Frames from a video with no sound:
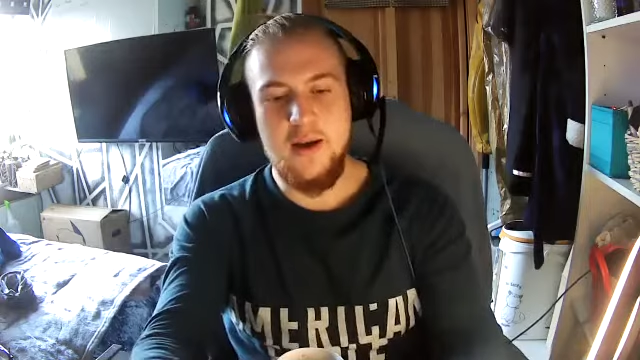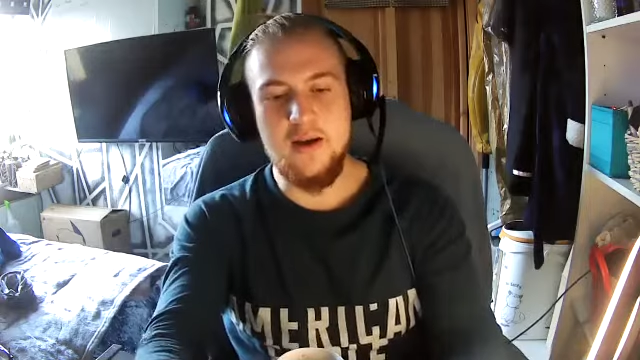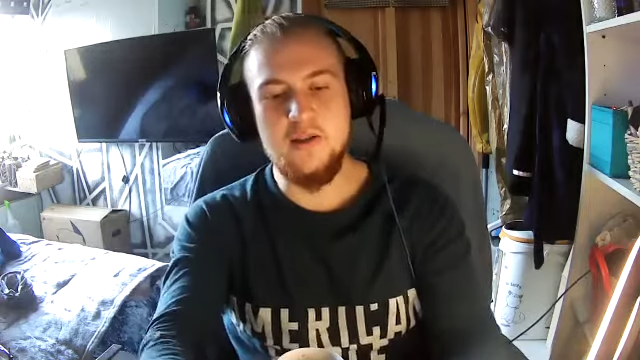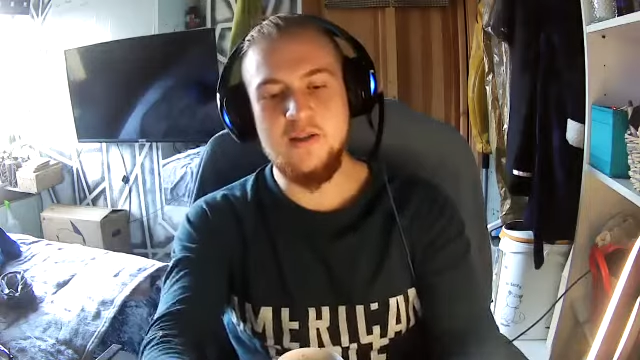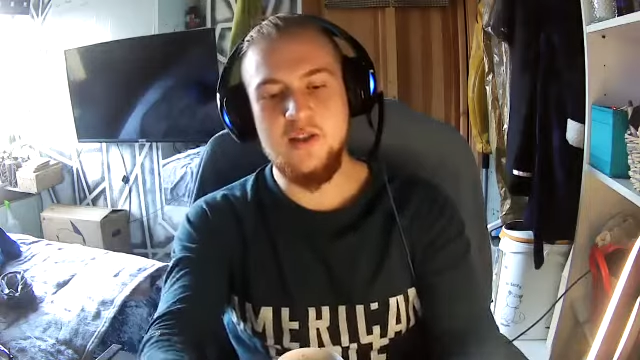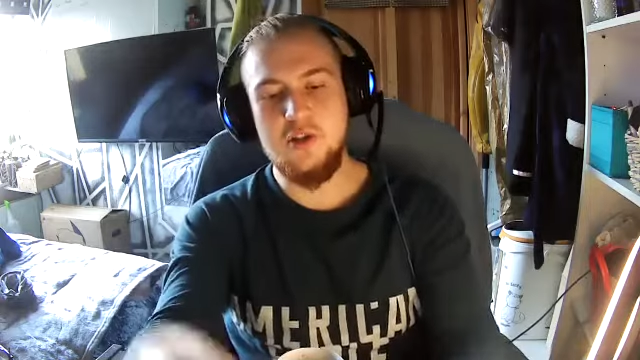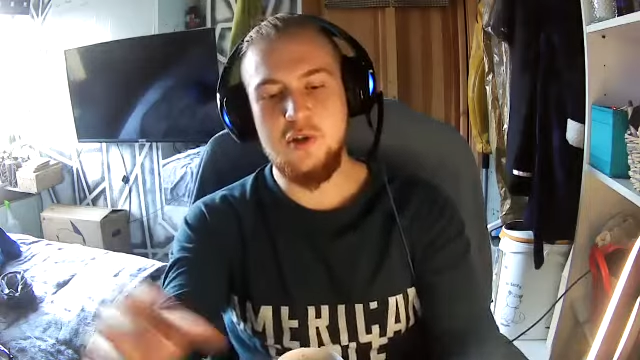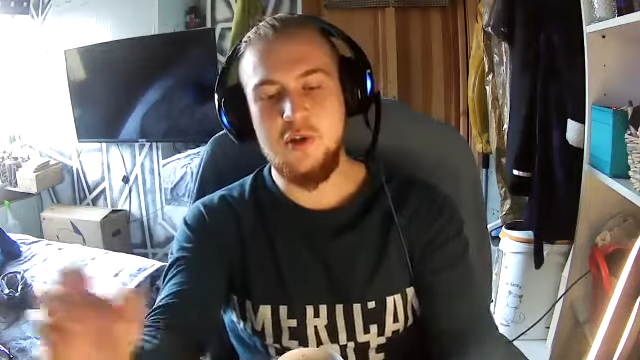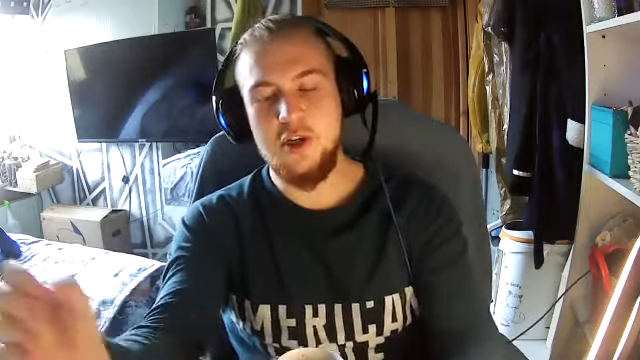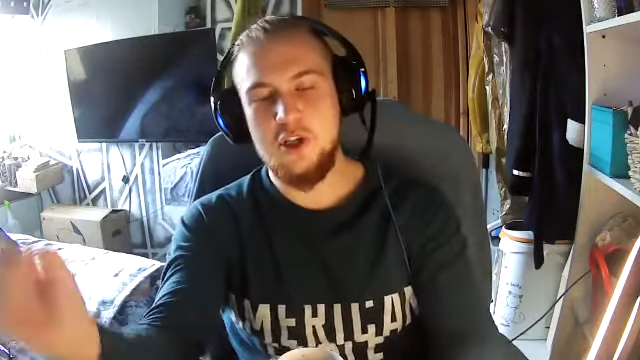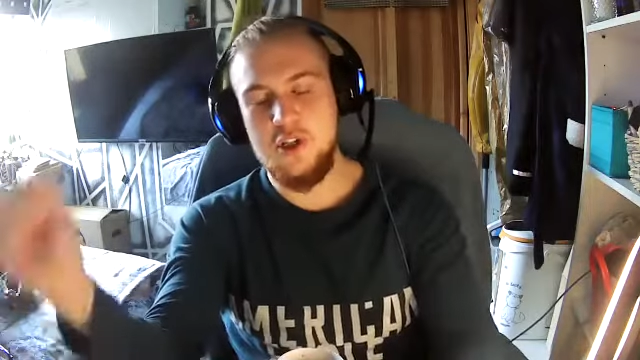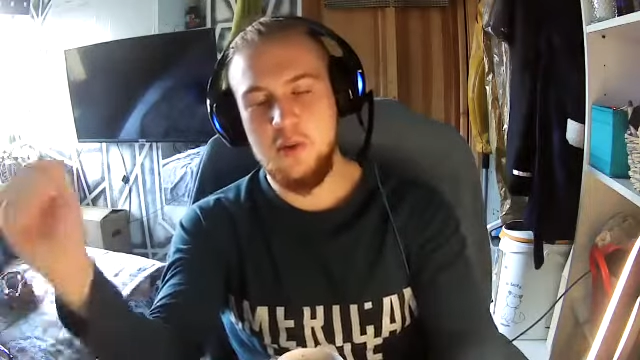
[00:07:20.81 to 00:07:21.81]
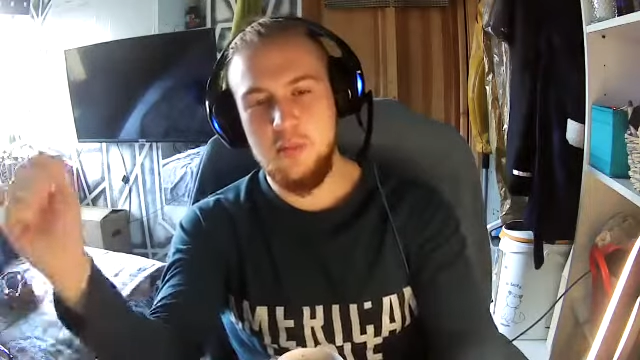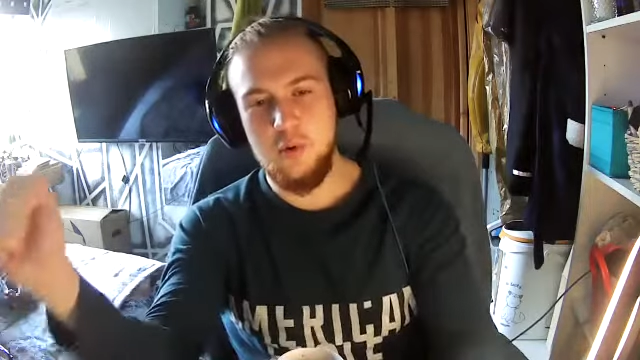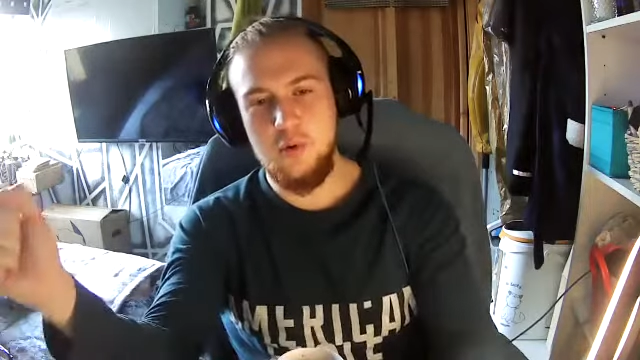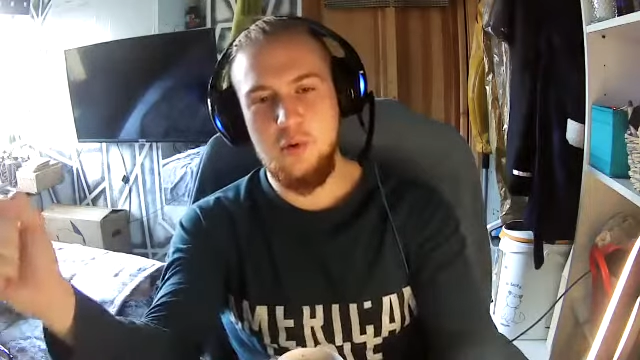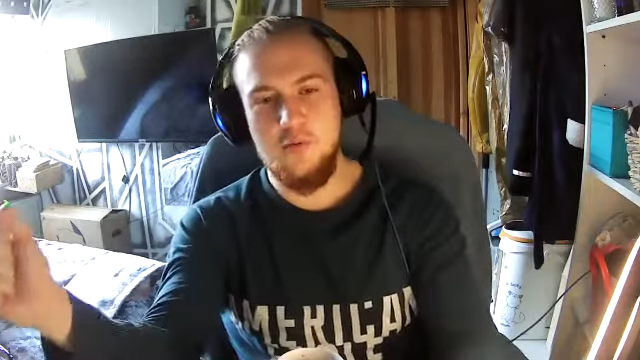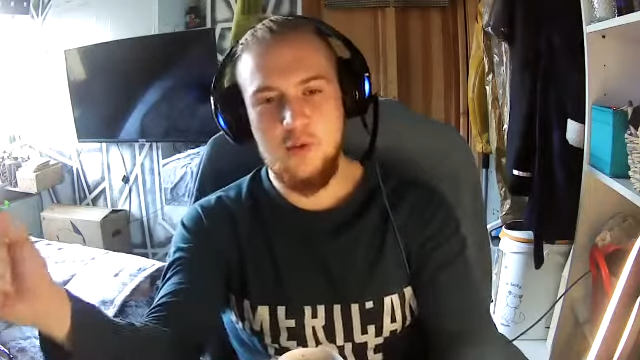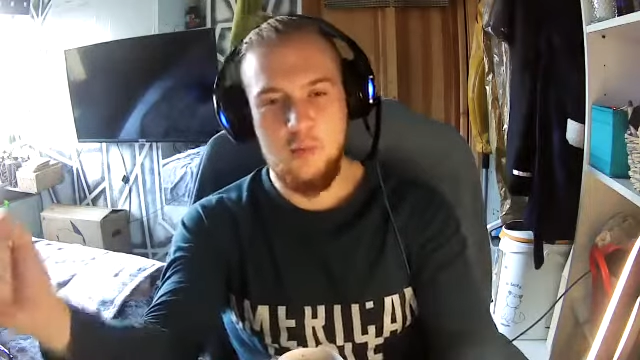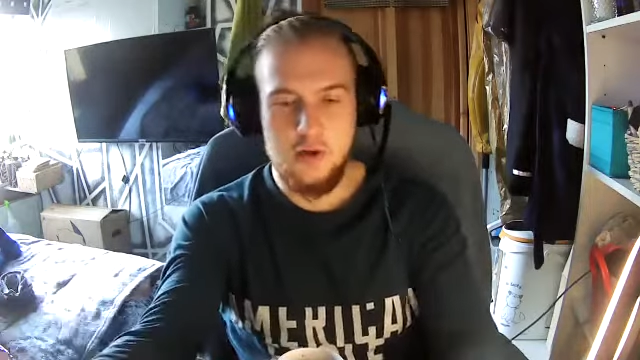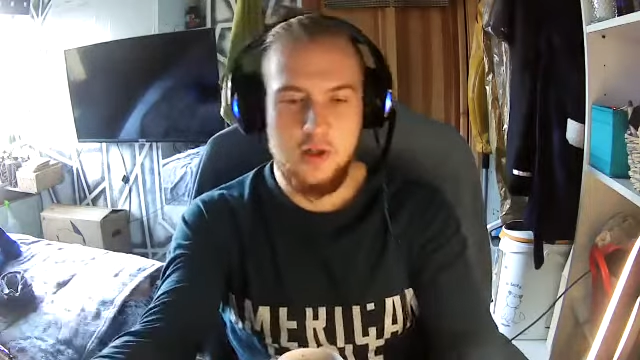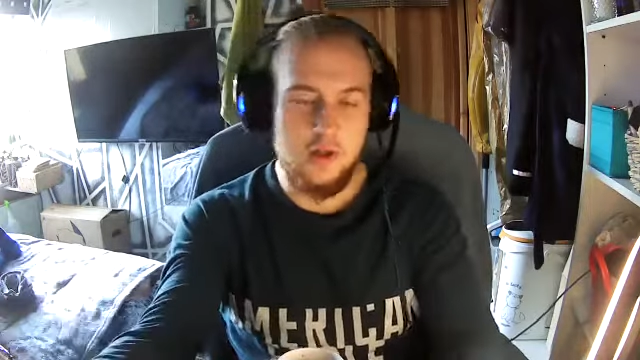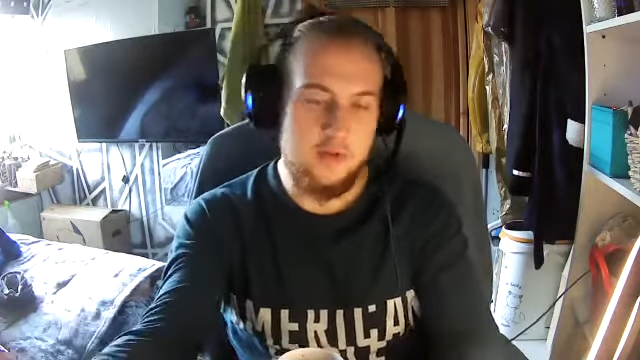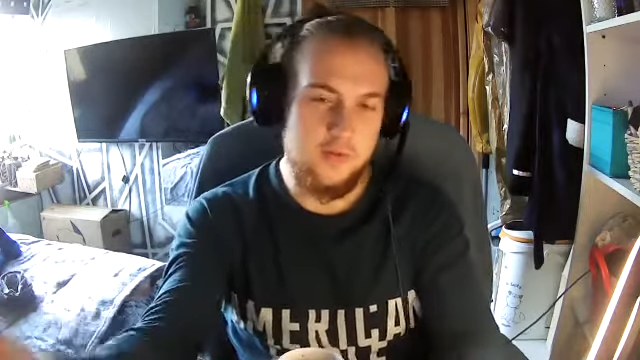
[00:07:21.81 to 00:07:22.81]
Instead, you're going to ship all of your
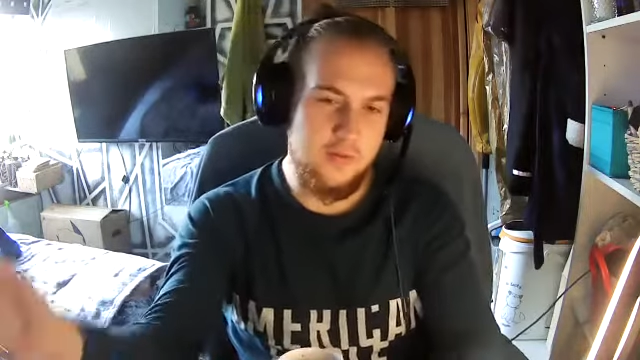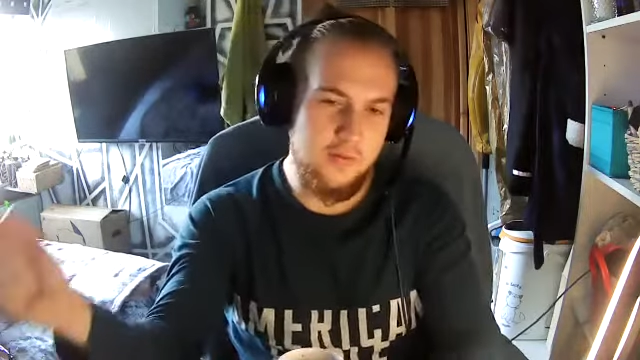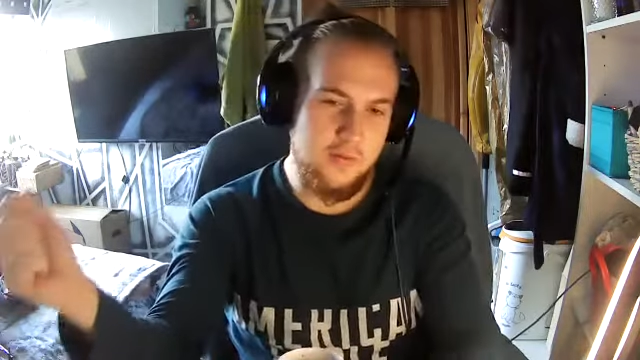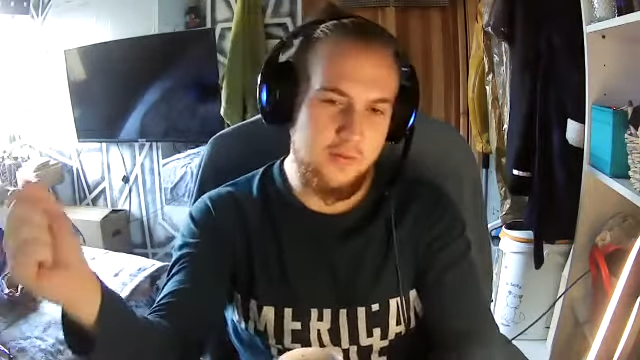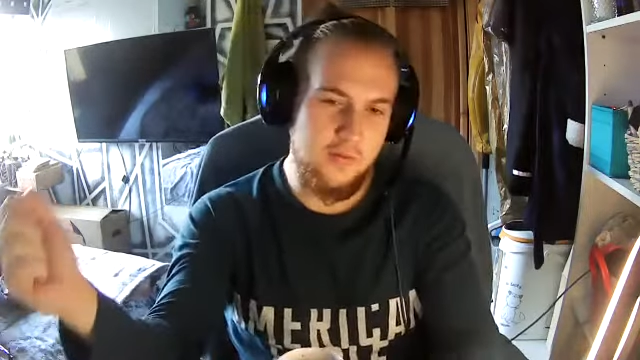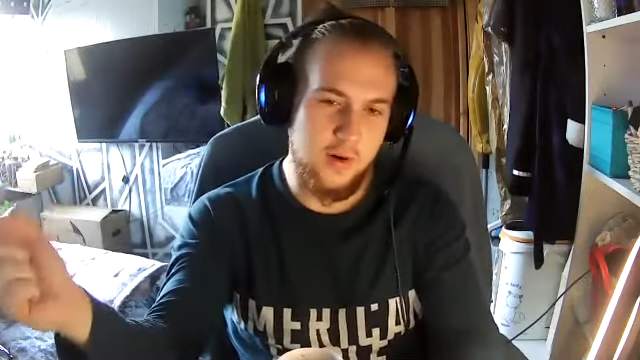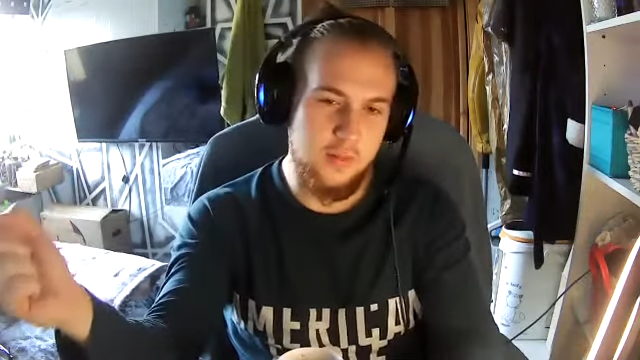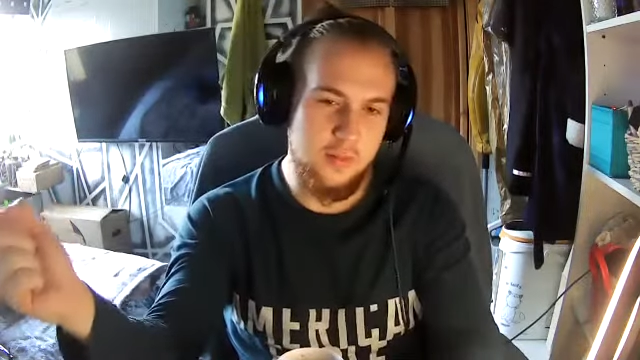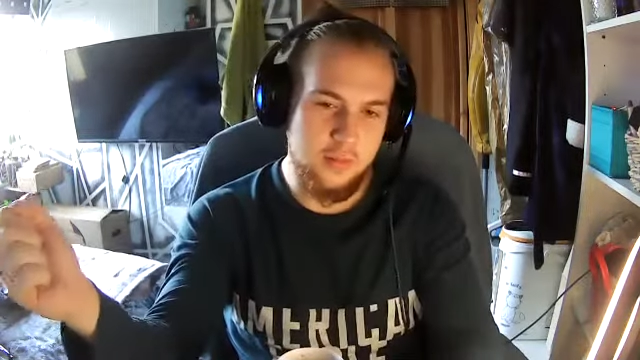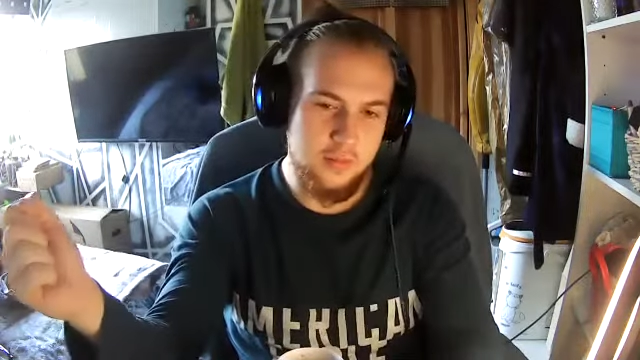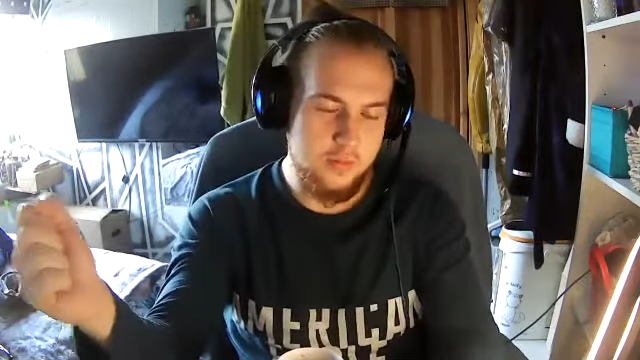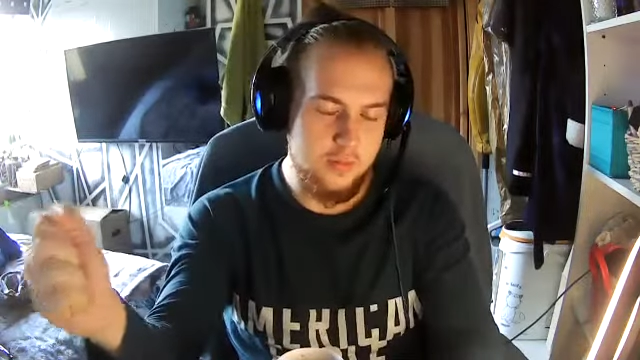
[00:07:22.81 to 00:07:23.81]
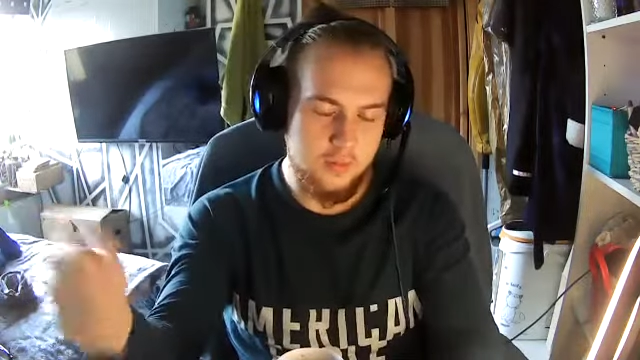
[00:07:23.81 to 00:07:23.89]
product from